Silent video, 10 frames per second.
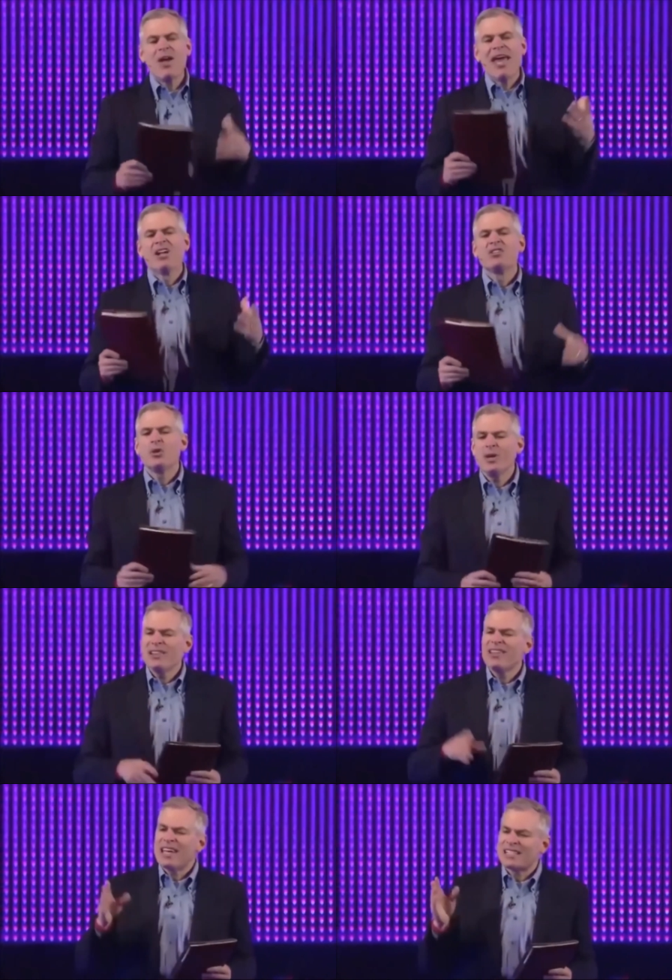And he said,
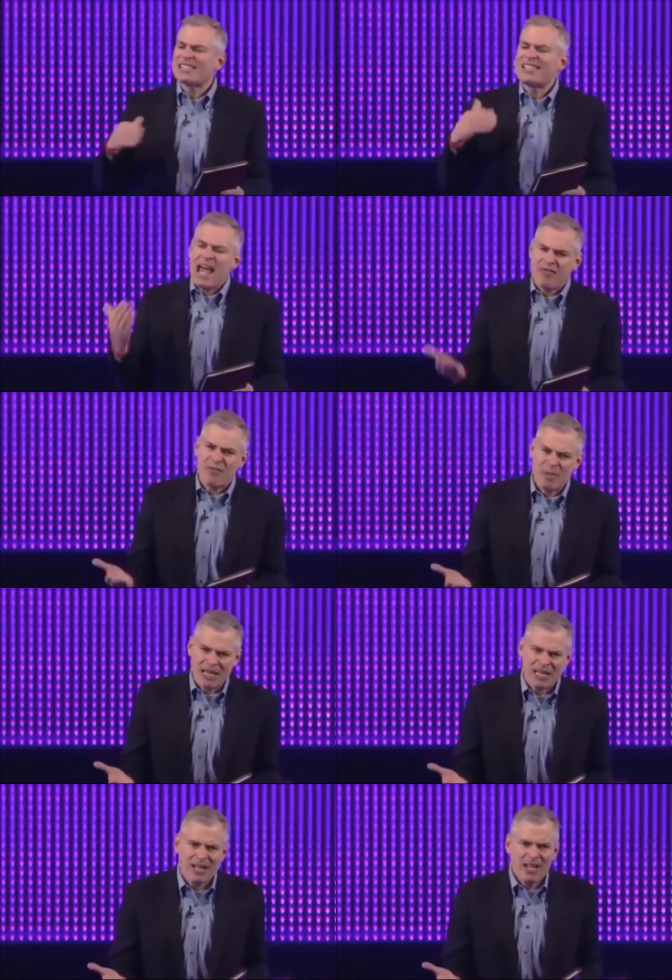okay, I'll do it at the next
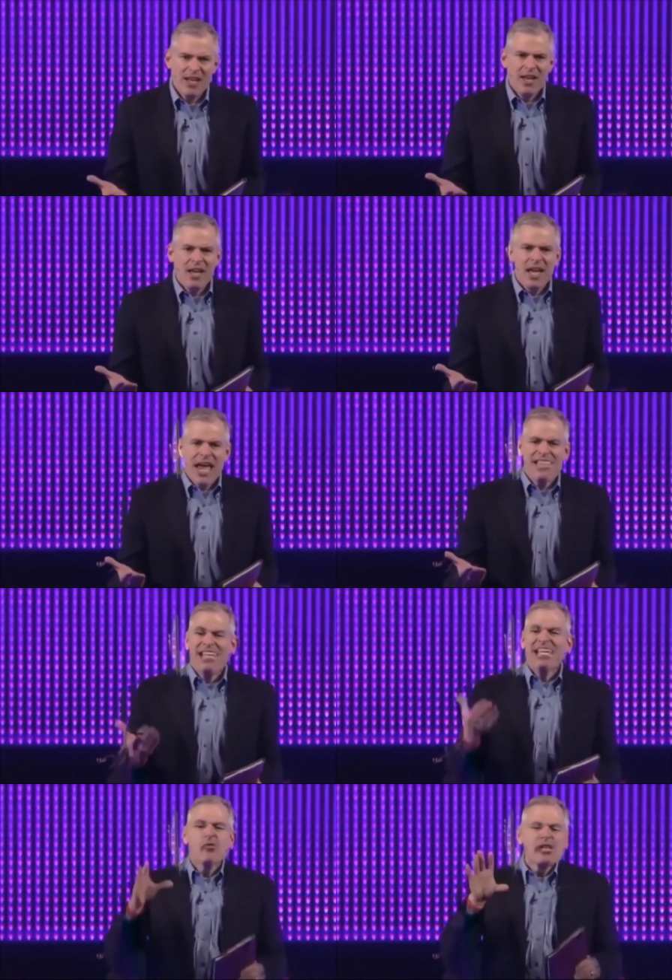staff meeting.
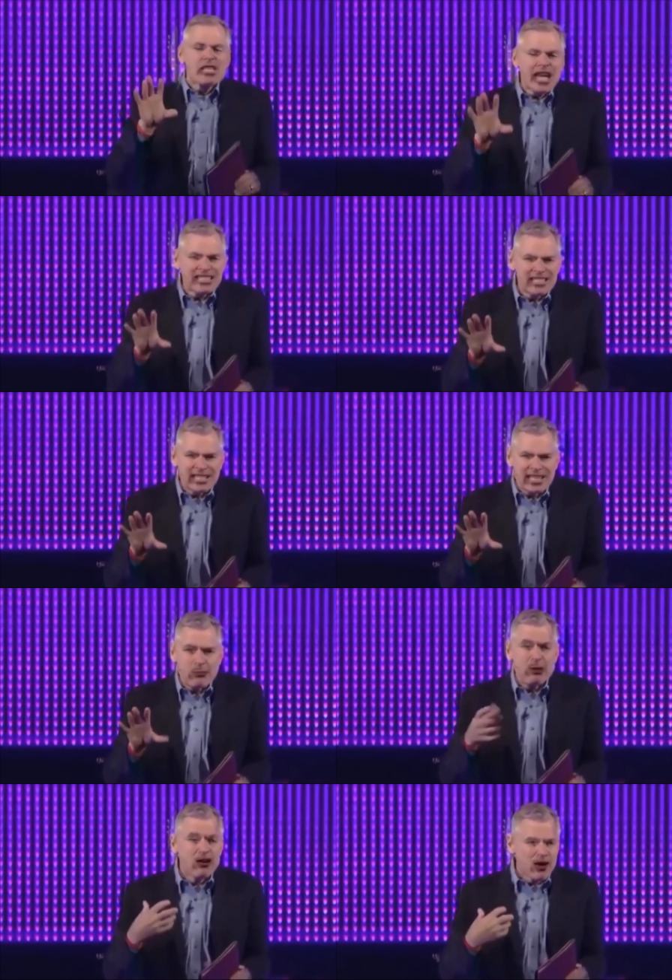And then he
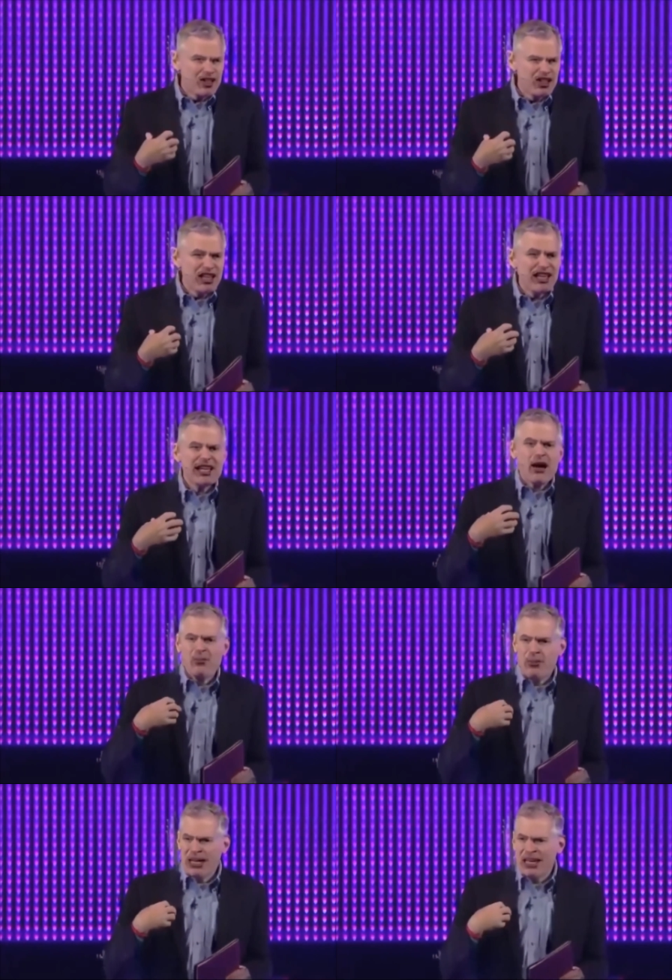reluctantly,
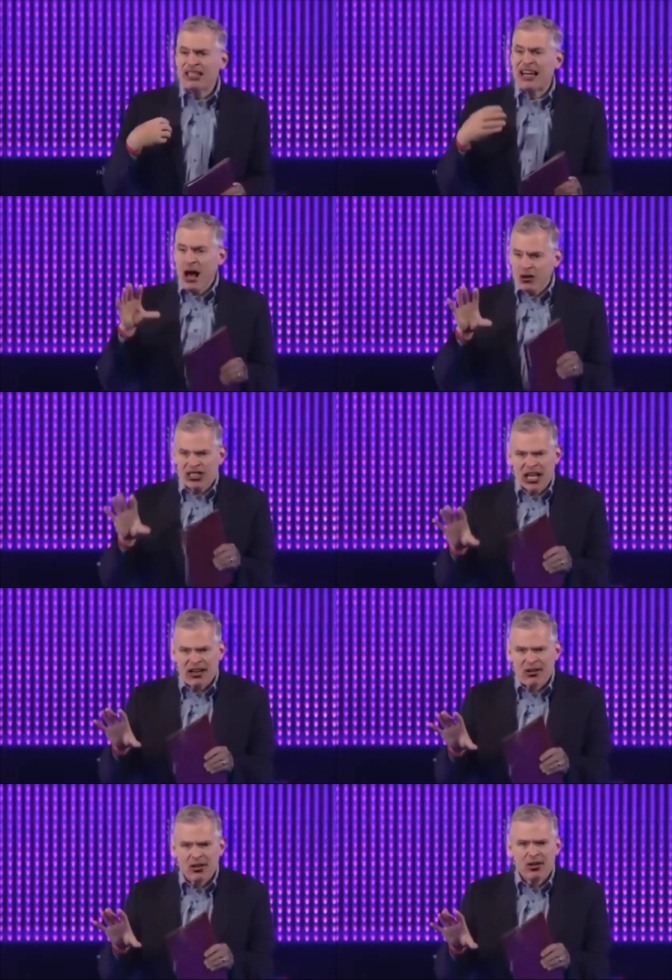begrudgingly allowed me
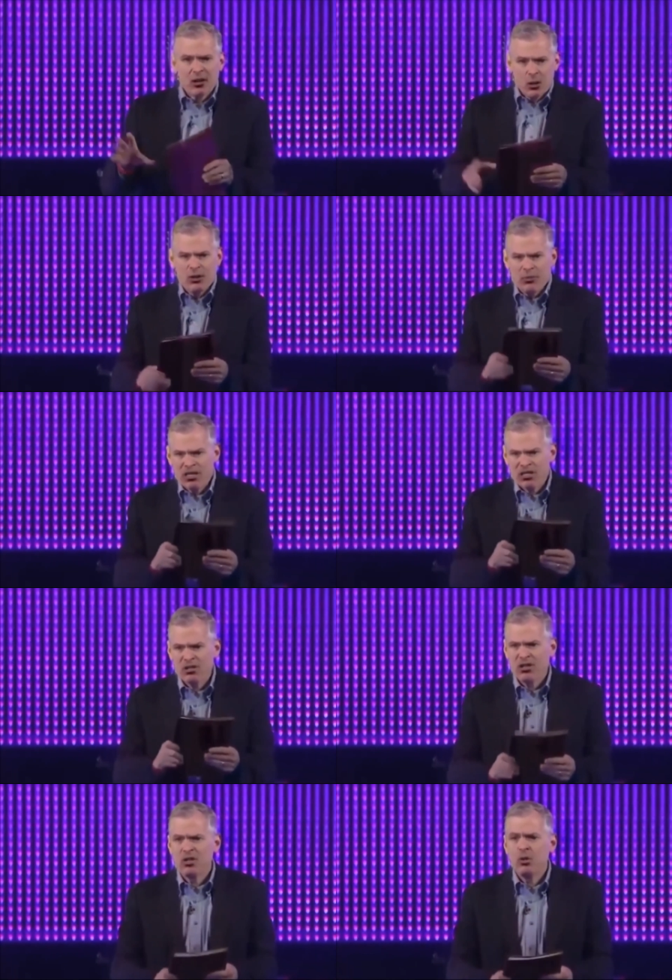as an outsider
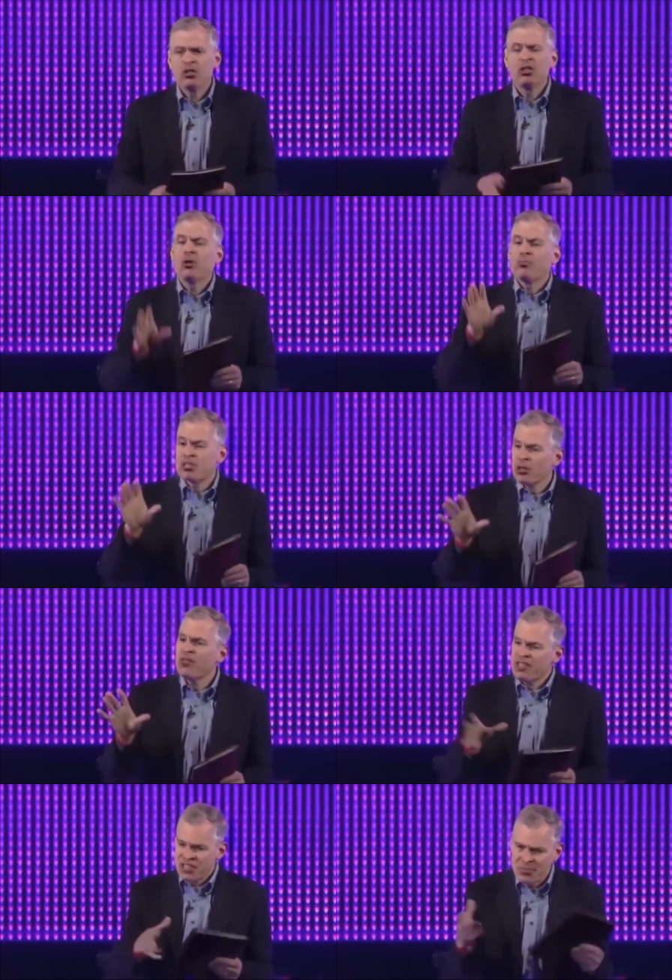who administered the tool
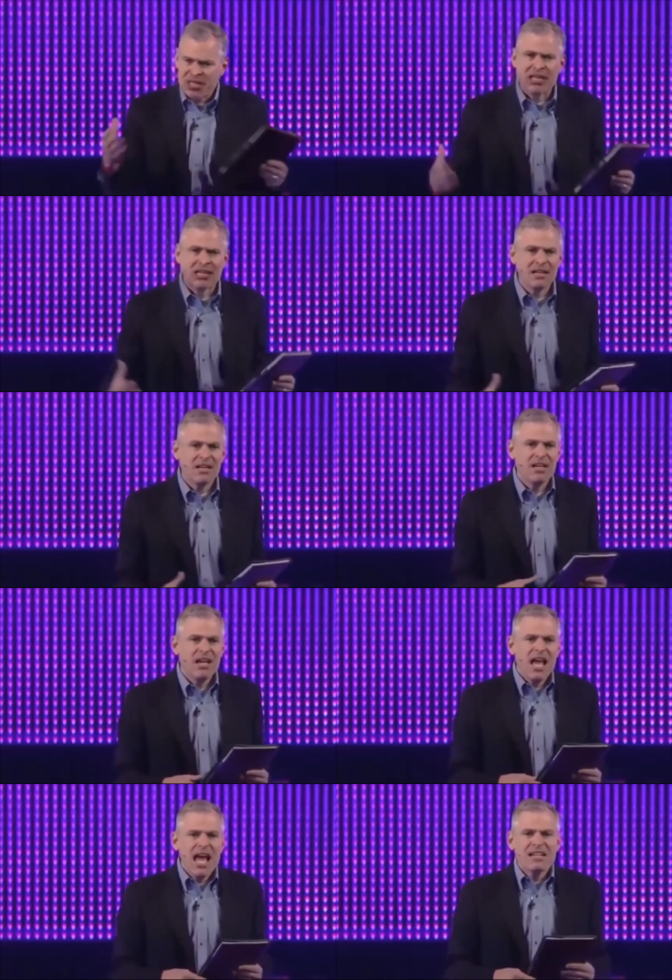to observe this
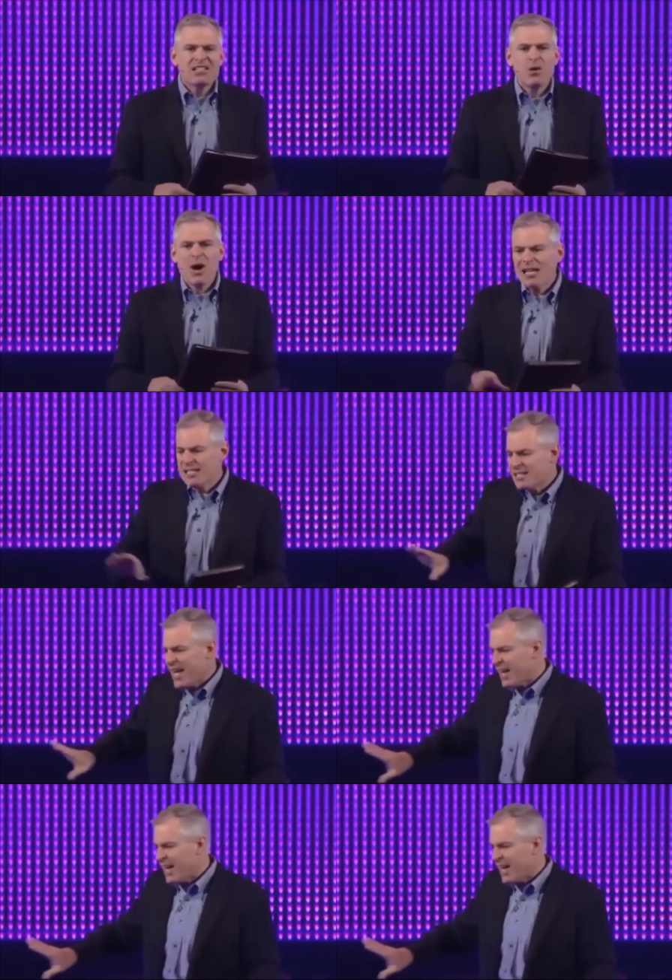meeting. And